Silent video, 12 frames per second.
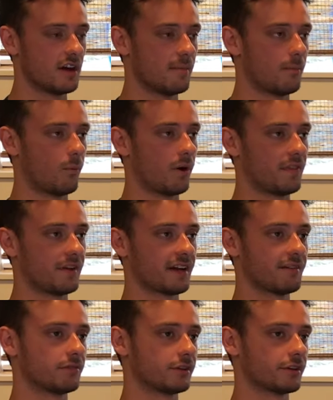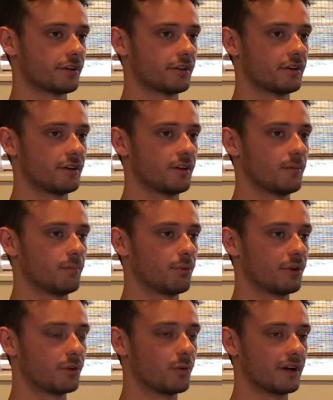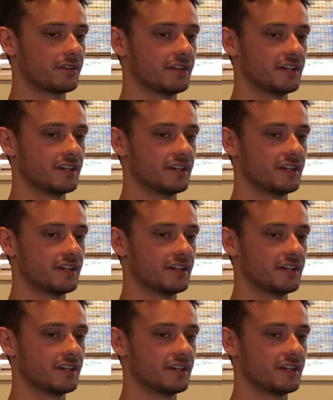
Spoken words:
but one thing I've learned pretty quickly